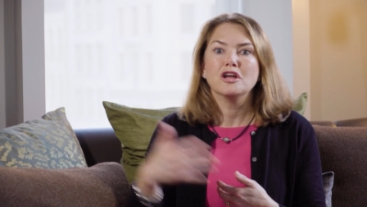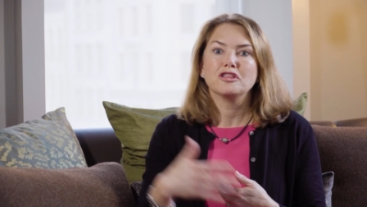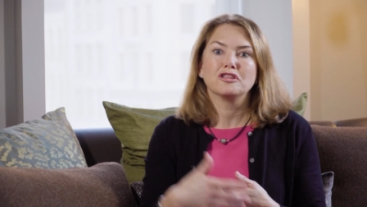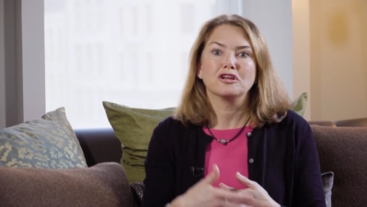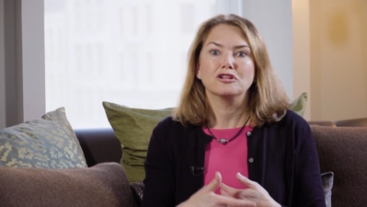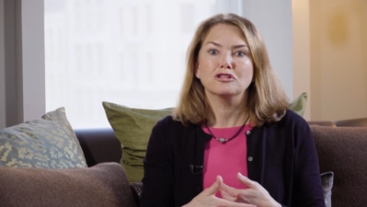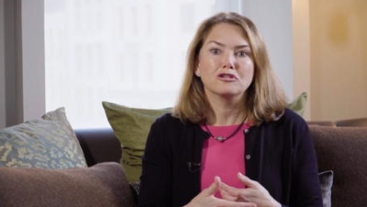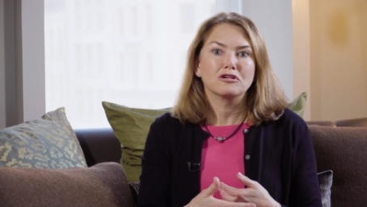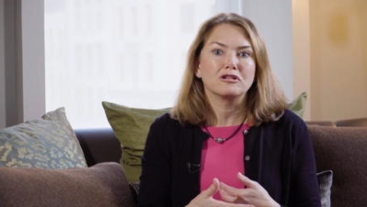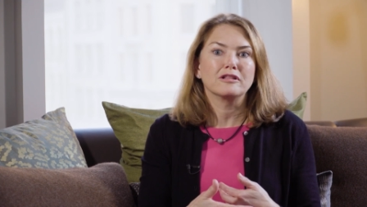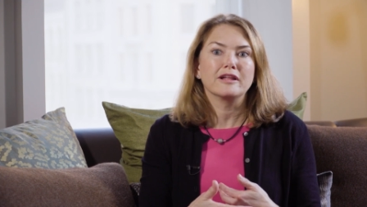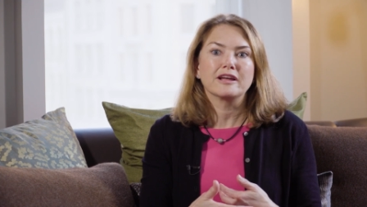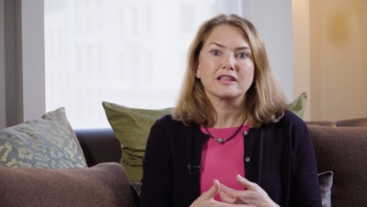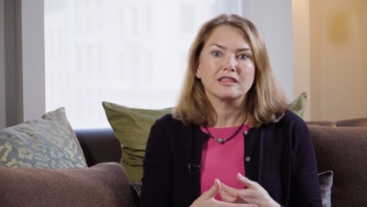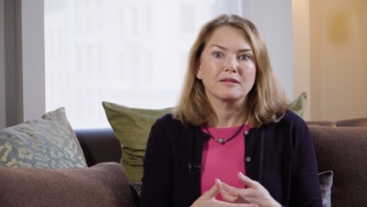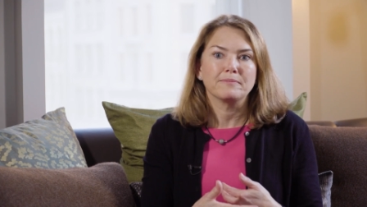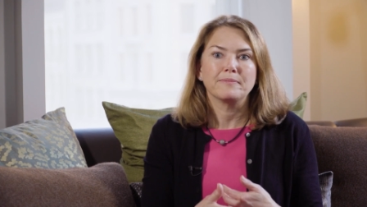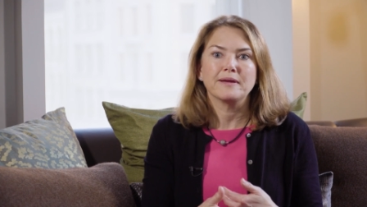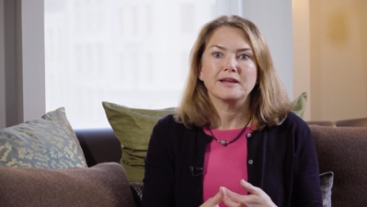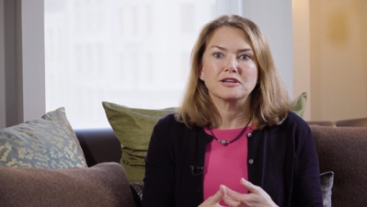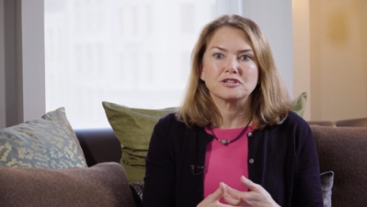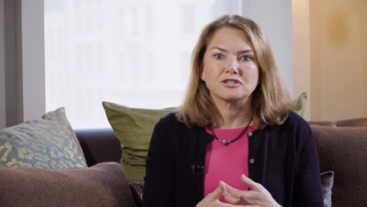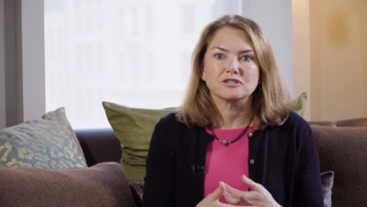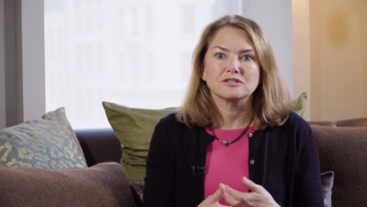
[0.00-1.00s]
that look like the
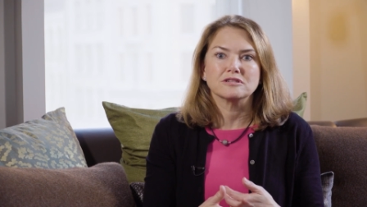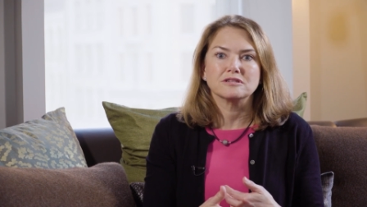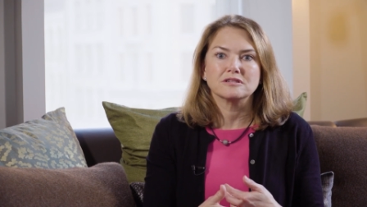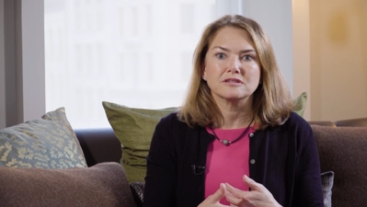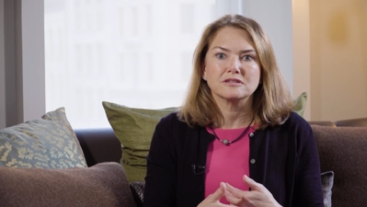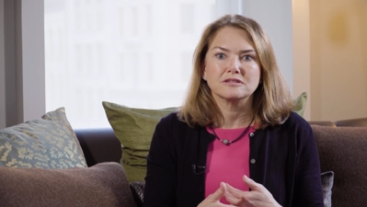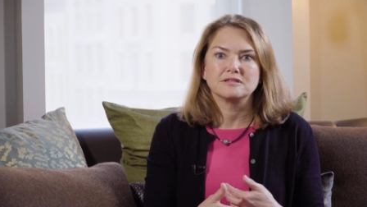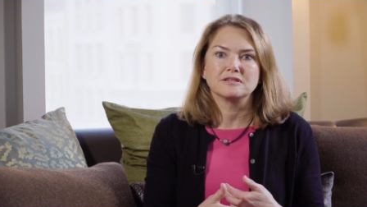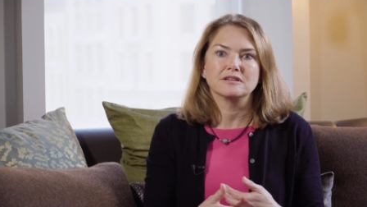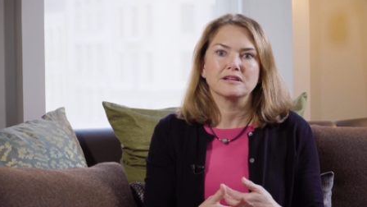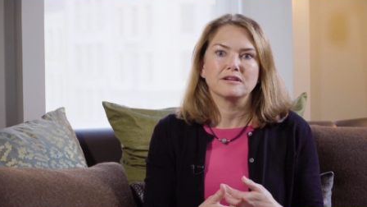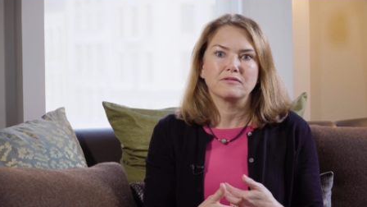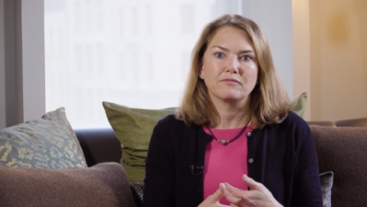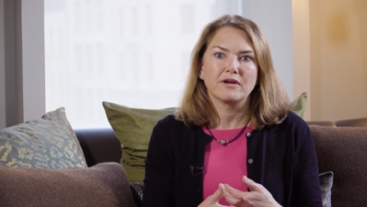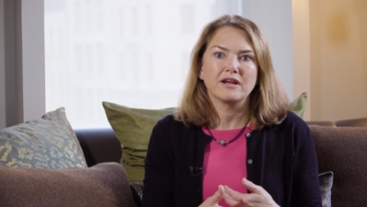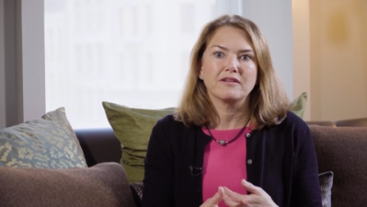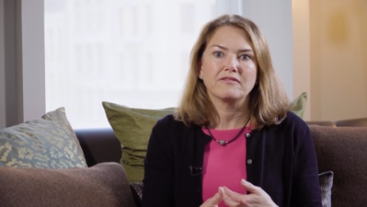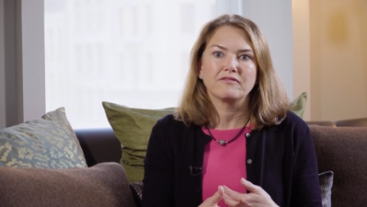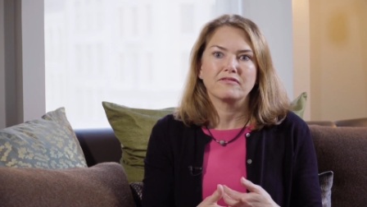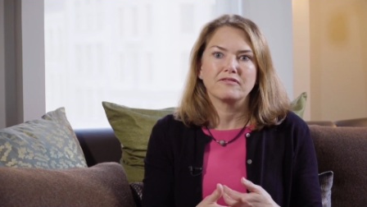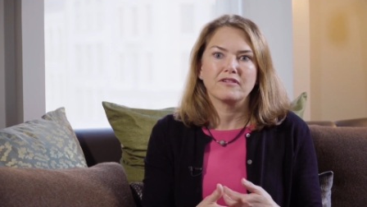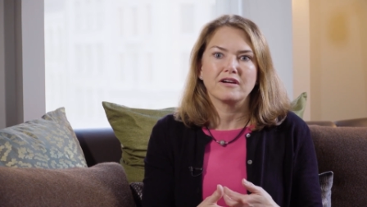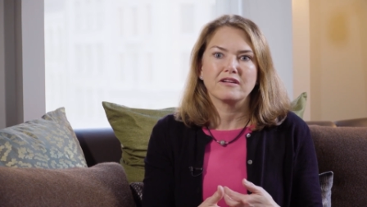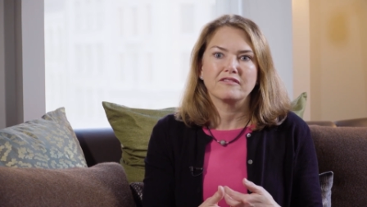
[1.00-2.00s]
patient sitting right
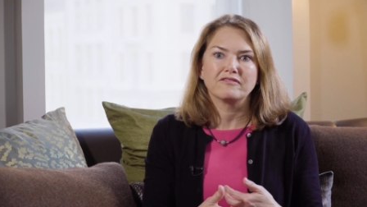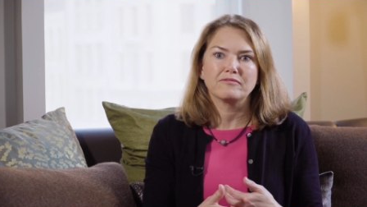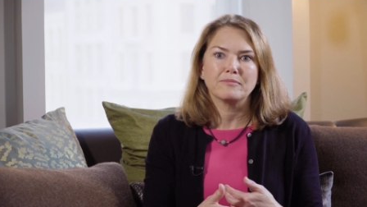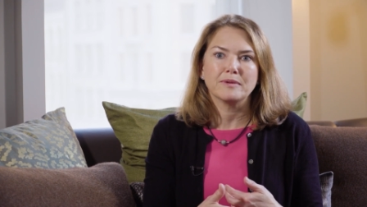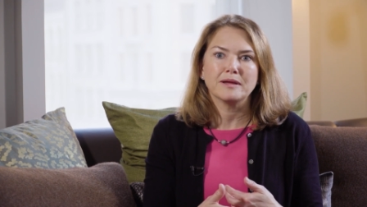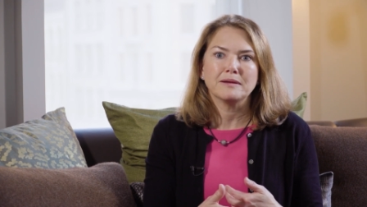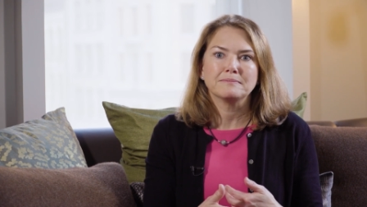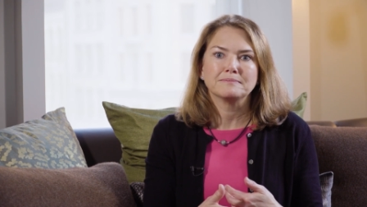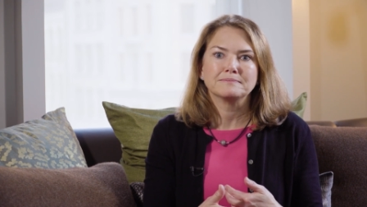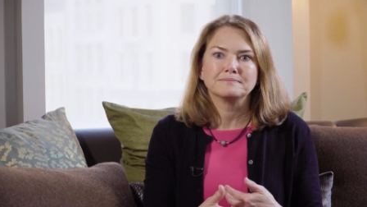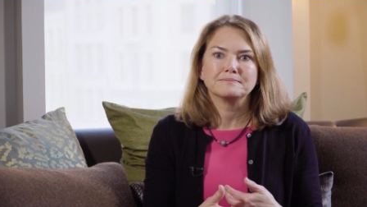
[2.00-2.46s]
in front of me.